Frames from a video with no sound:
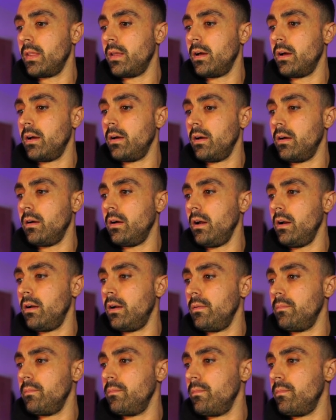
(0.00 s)
yeah. All
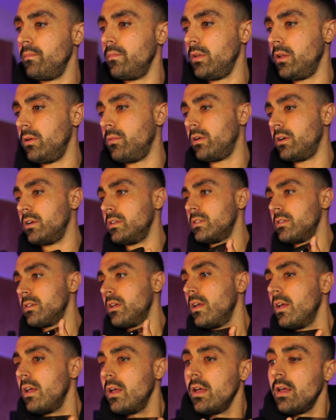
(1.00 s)
right, no worries.
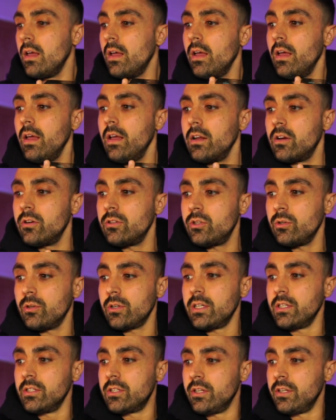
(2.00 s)
Good
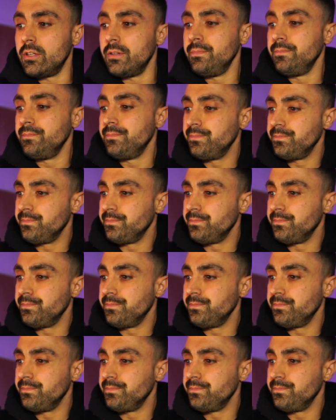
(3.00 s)
talking to you.